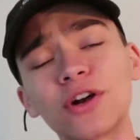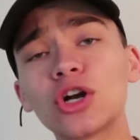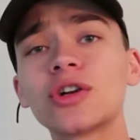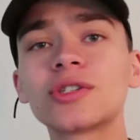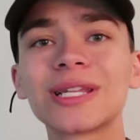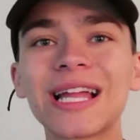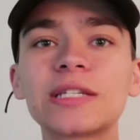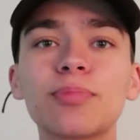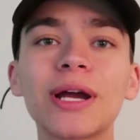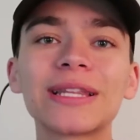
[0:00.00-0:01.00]
first,
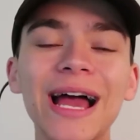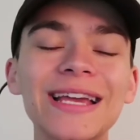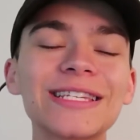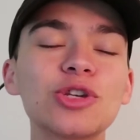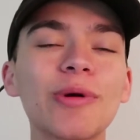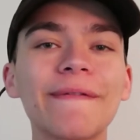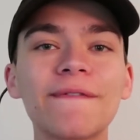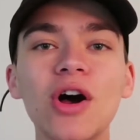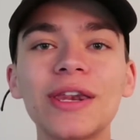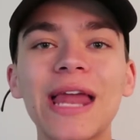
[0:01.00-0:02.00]
let's break the ice and do a
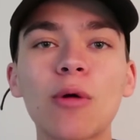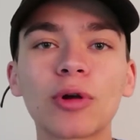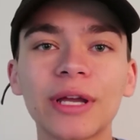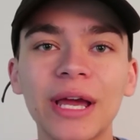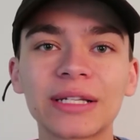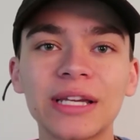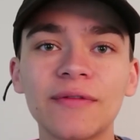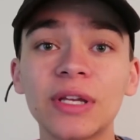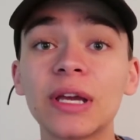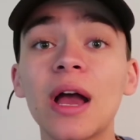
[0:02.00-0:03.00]
fun networking
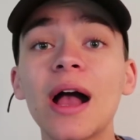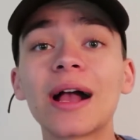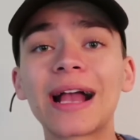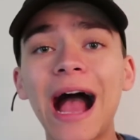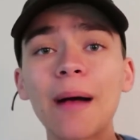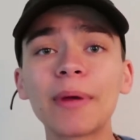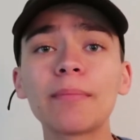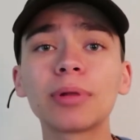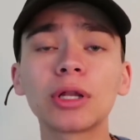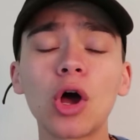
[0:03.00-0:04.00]
activity.
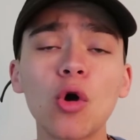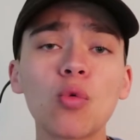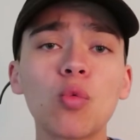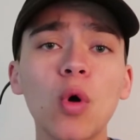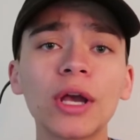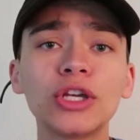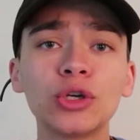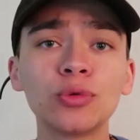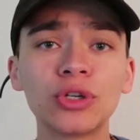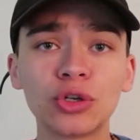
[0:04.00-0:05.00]
Comment below what
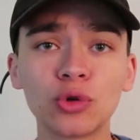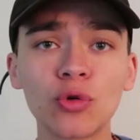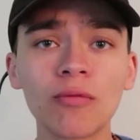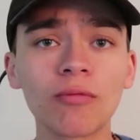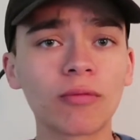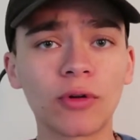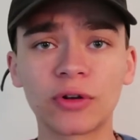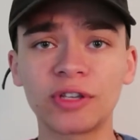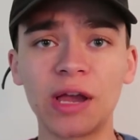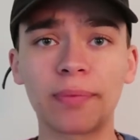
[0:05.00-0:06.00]
you do. For
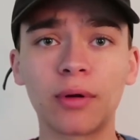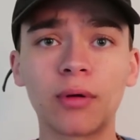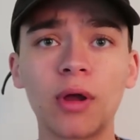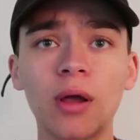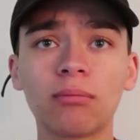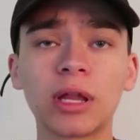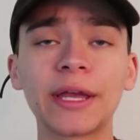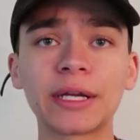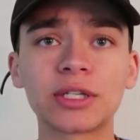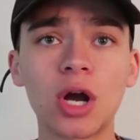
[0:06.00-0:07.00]
example,
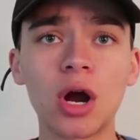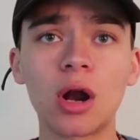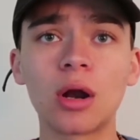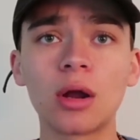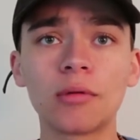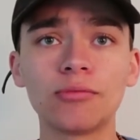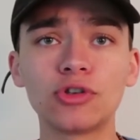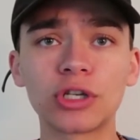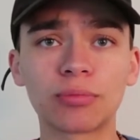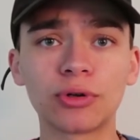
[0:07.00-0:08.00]
play guitar,
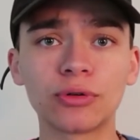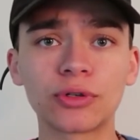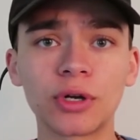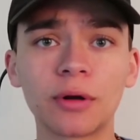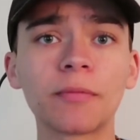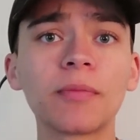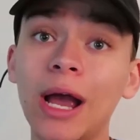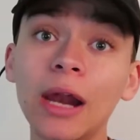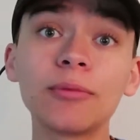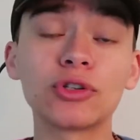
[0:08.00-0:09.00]
music producer. What
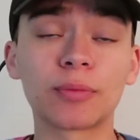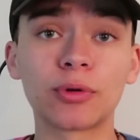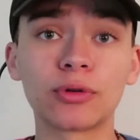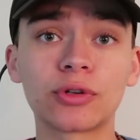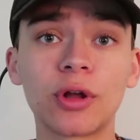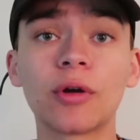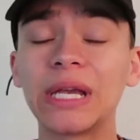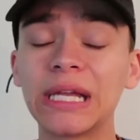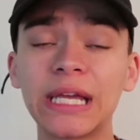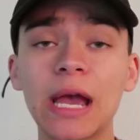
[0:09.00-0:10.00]
kind of music producer though?
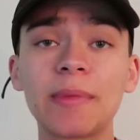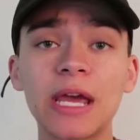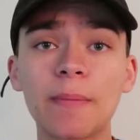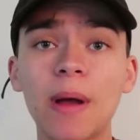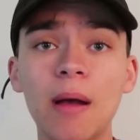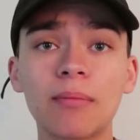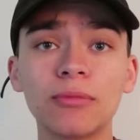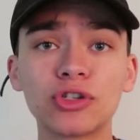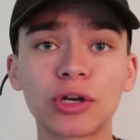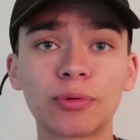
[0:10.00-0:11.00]
EDM and hip hop
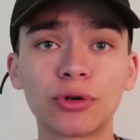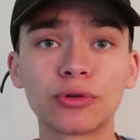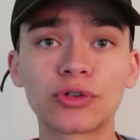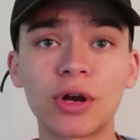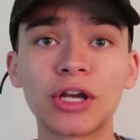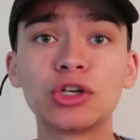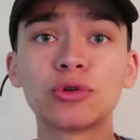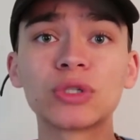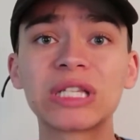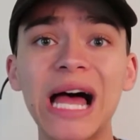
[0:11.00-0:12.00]
music producer. I
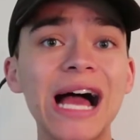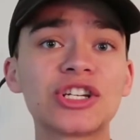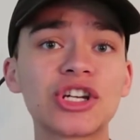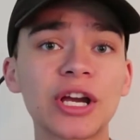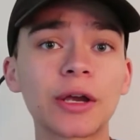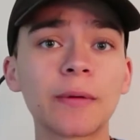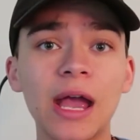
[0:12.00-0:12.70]
use Logic